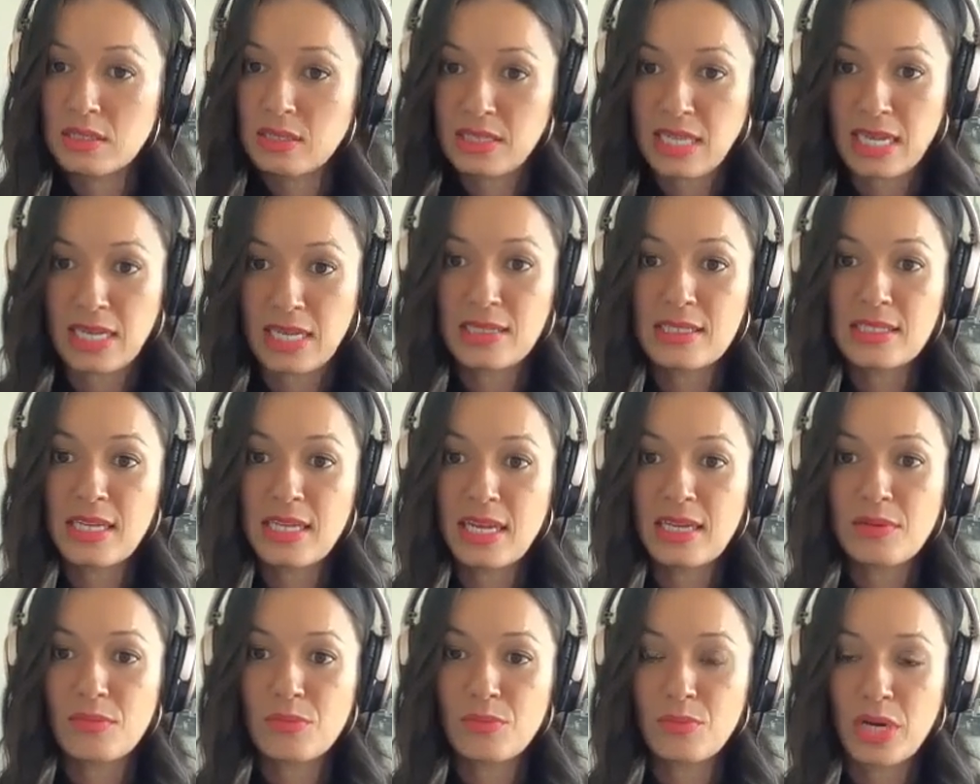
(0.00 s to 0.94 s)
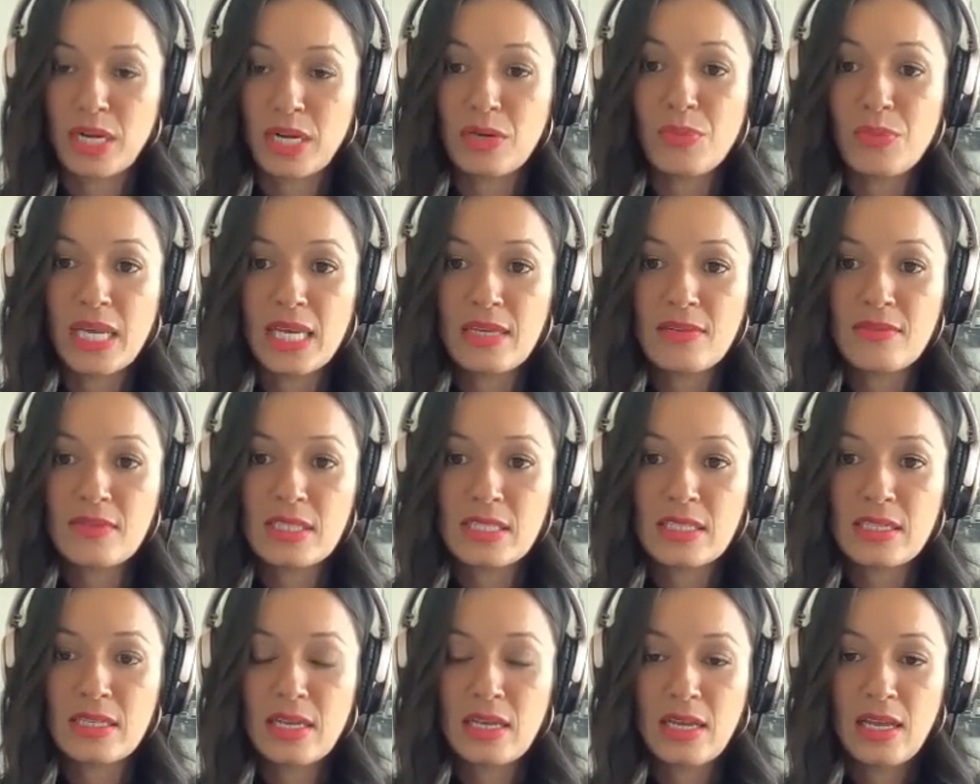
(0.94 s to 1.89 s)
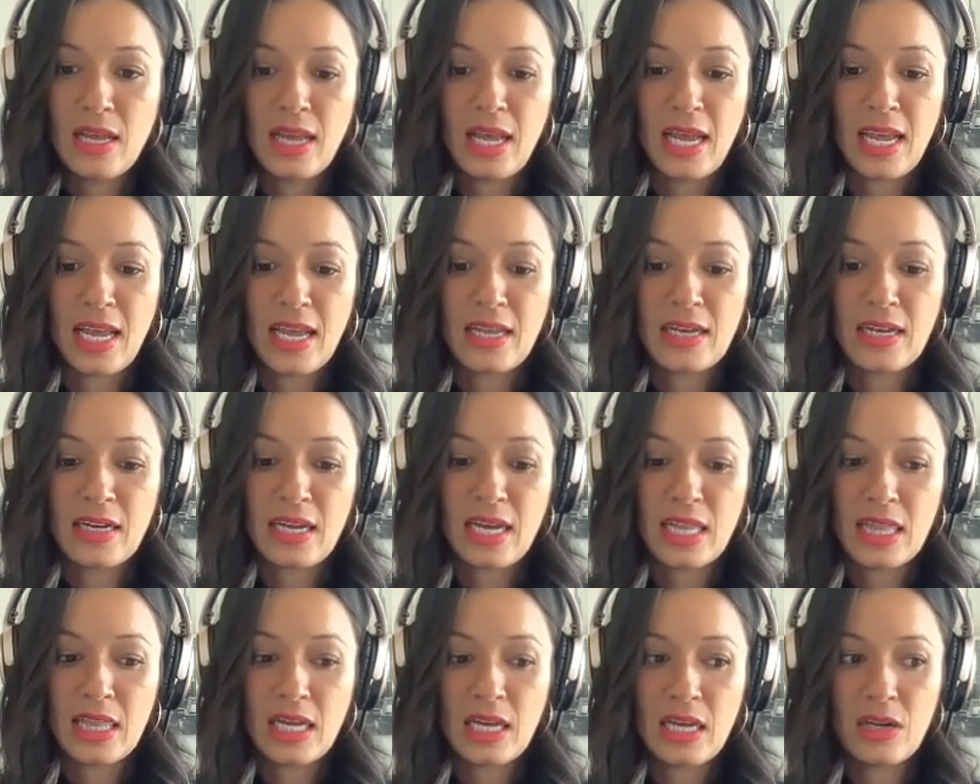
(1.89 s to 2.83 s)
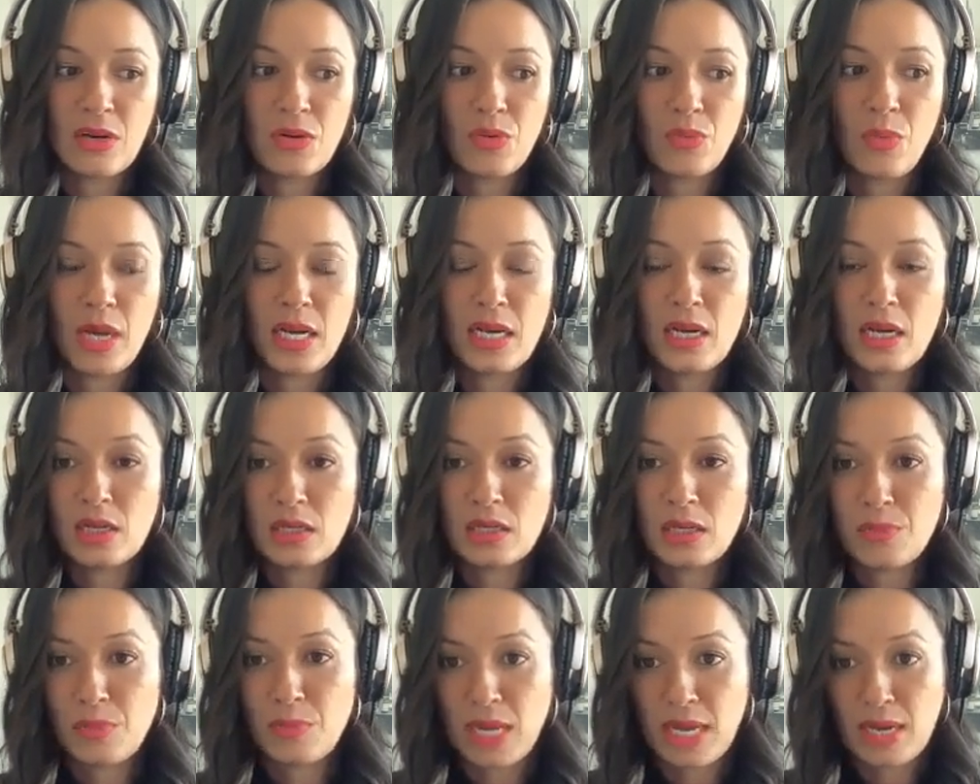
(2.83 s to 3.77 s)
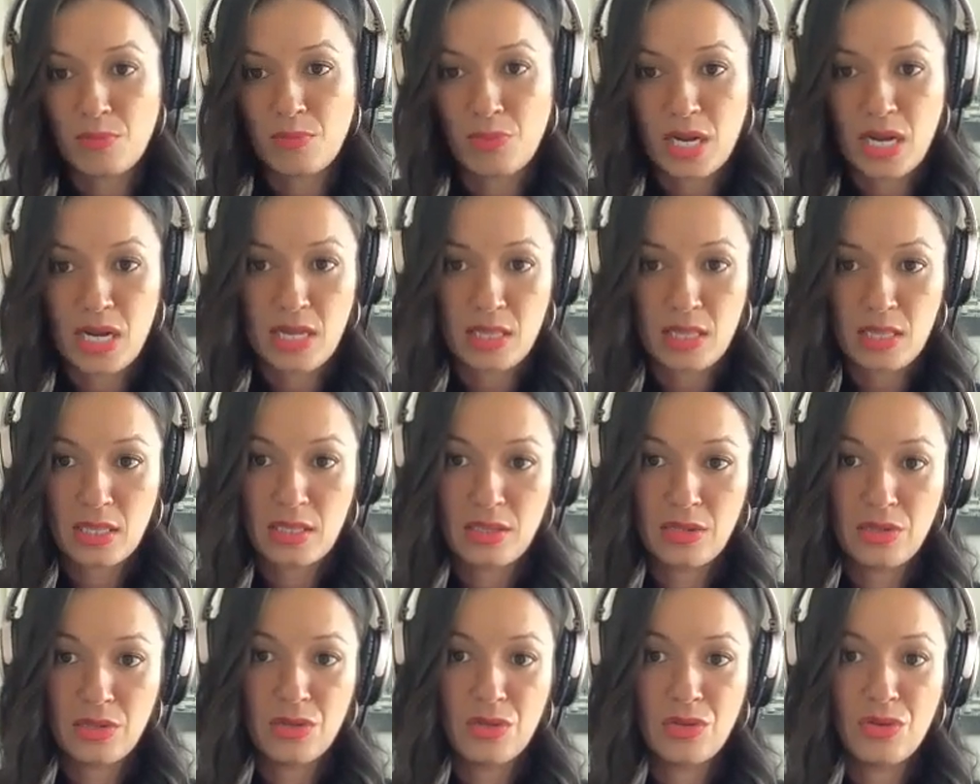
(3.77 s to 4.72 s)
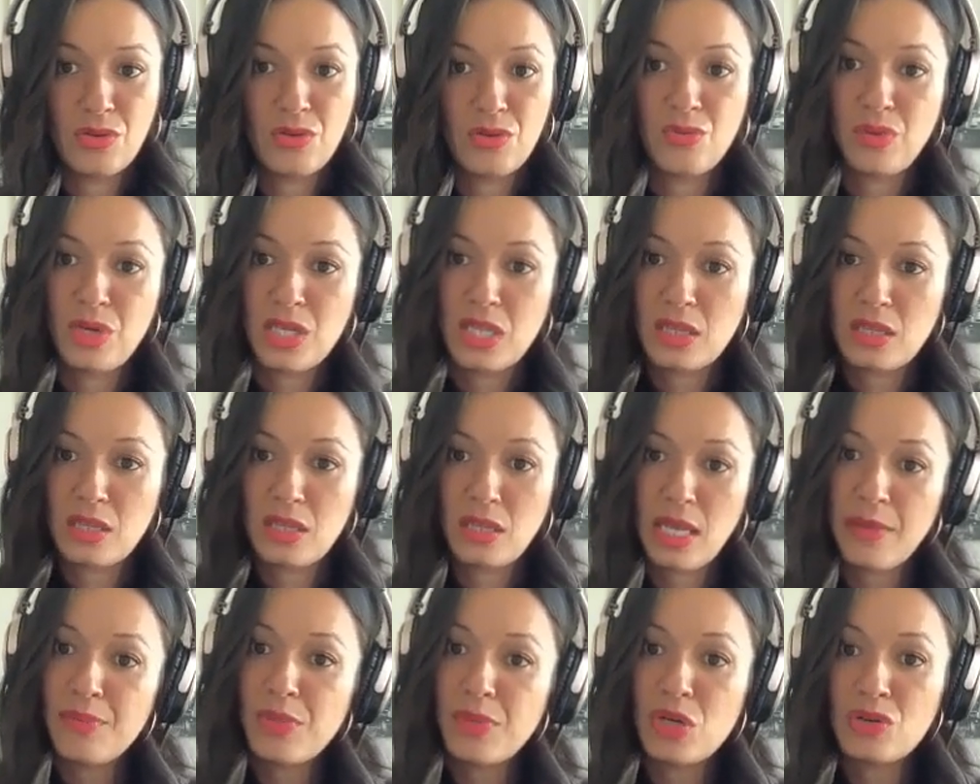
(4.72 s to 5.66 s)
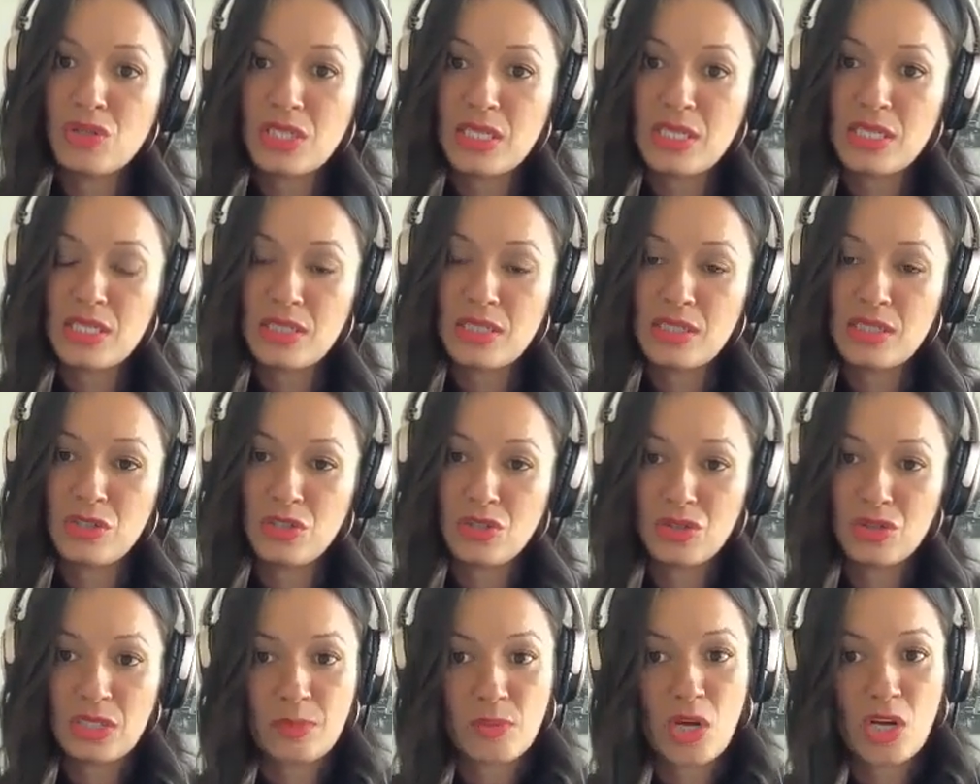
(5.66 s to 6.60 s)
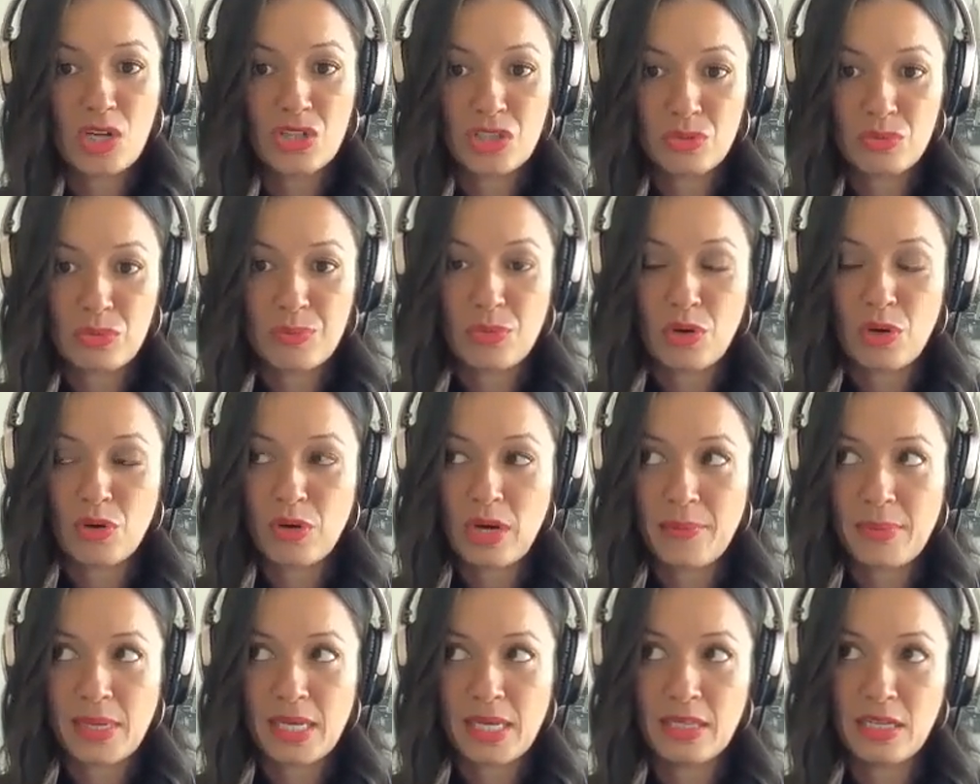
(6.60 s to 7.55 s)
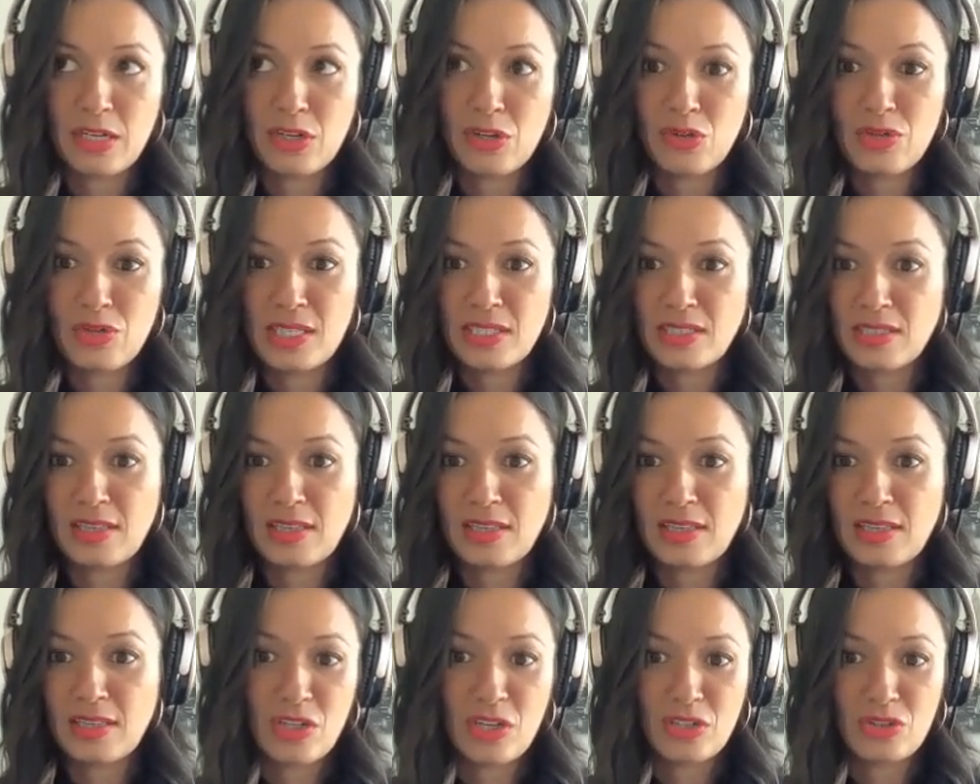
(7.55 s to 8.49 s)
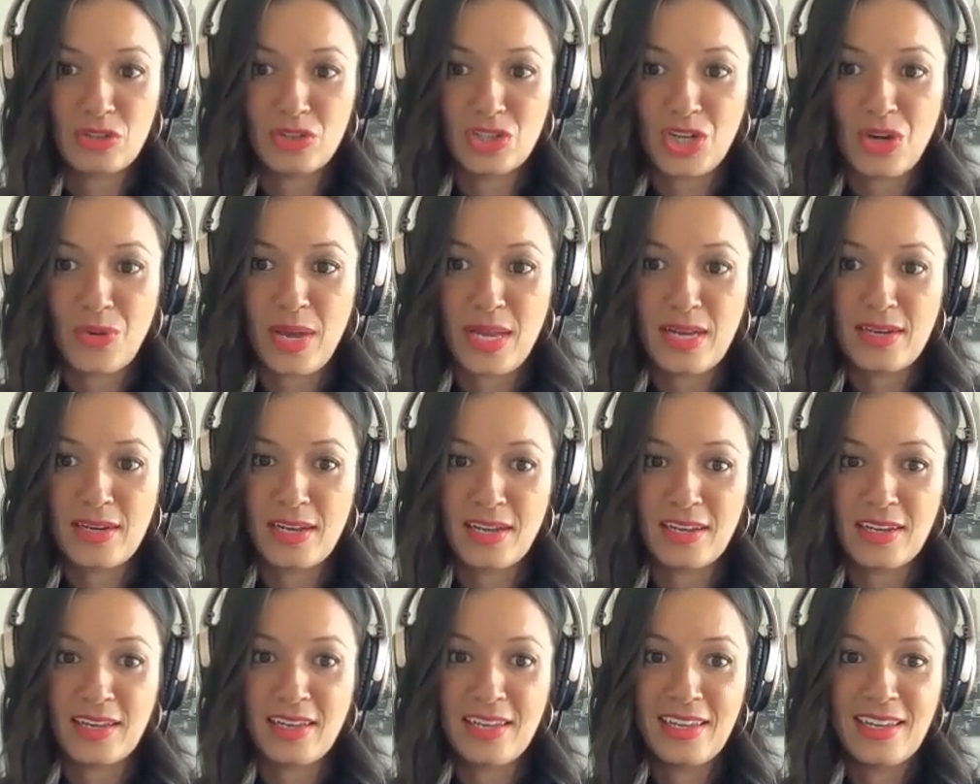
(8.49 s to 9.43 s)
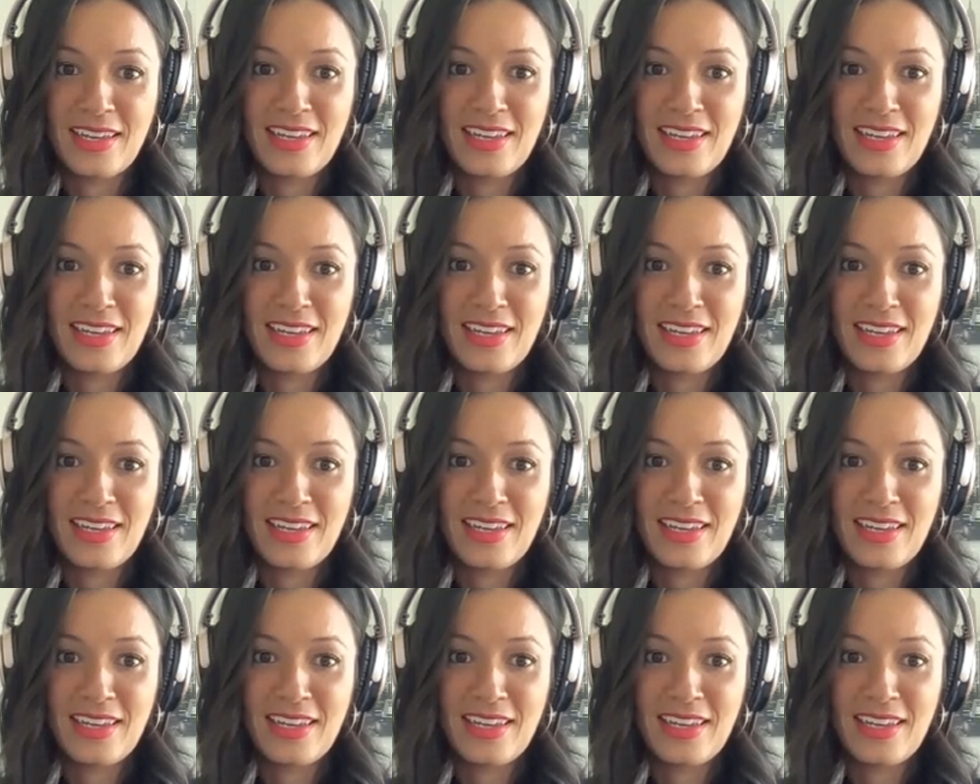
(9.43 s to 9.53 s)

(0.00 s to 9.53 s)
theta state brainwaves. And I thought, why not combine breath with hypnosis, do subconscious reprogramming? And then who doesn't love a Dr. Joe ending